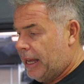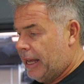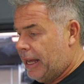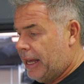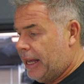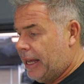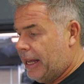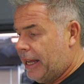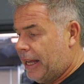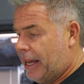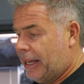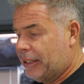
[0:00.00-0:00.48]

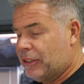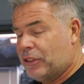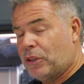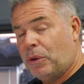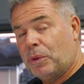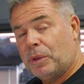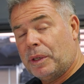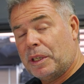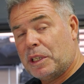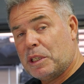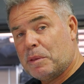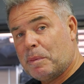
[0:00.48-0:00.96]
I
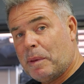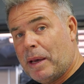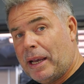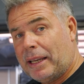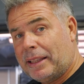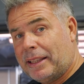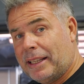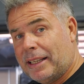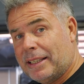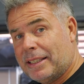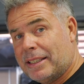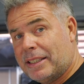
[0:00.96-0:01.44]
don't
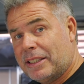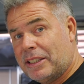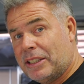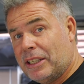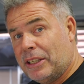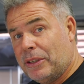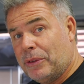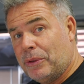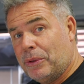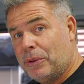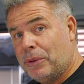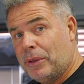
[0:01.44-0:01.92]
expect this
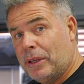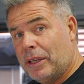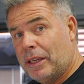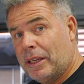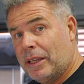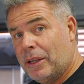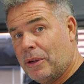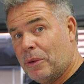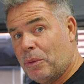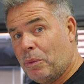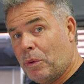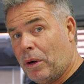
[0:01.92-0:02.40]
to
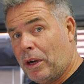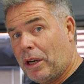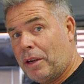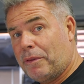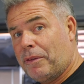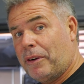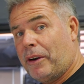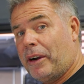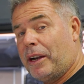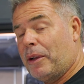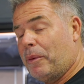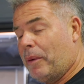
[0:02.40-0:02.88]
work
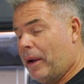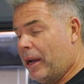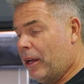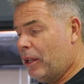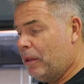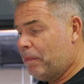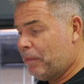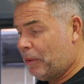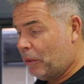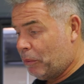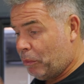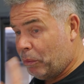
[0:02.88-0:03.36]
very
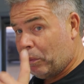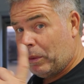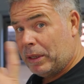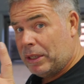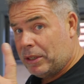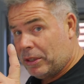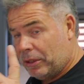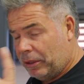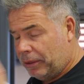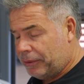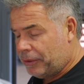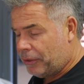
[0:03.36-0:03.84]
well, but we
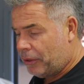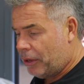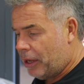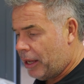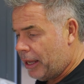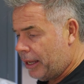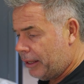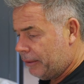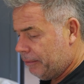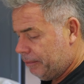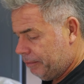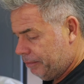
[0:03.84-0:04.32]
shall
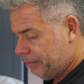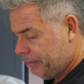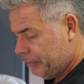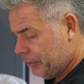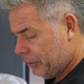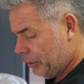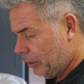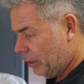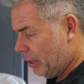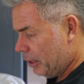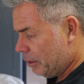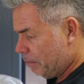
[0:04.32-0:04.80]
try it.
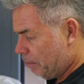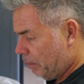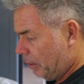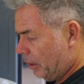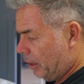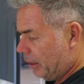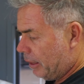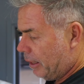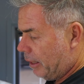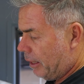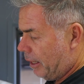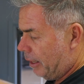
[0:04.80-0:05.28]
So let's
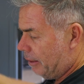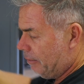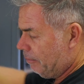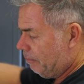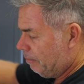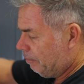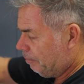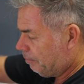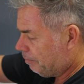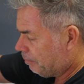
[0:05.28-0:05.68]
plug it in.